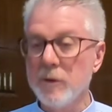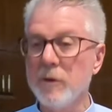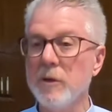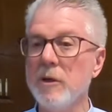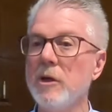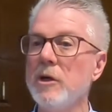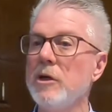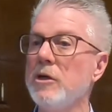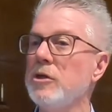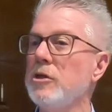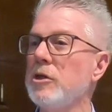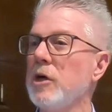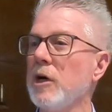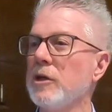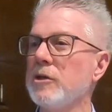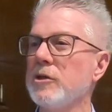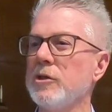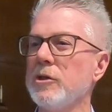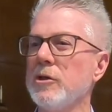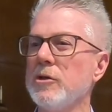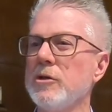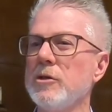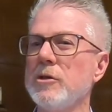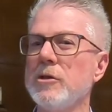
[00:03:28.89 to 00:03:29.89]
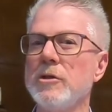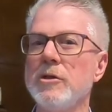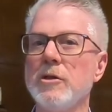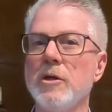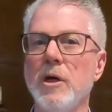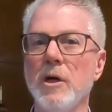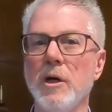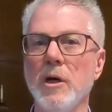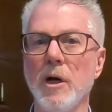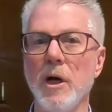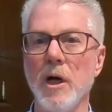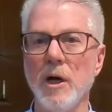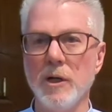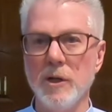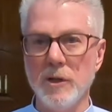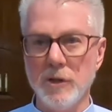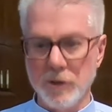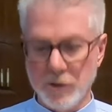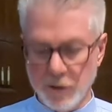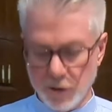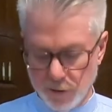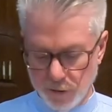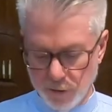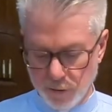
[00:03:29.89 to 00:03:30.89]
in justice, and in
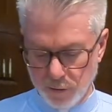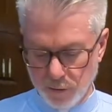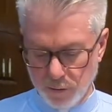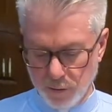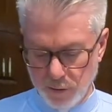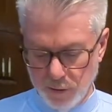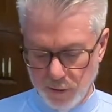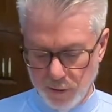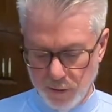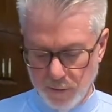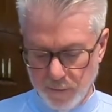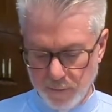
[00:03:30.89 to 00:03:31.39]
security.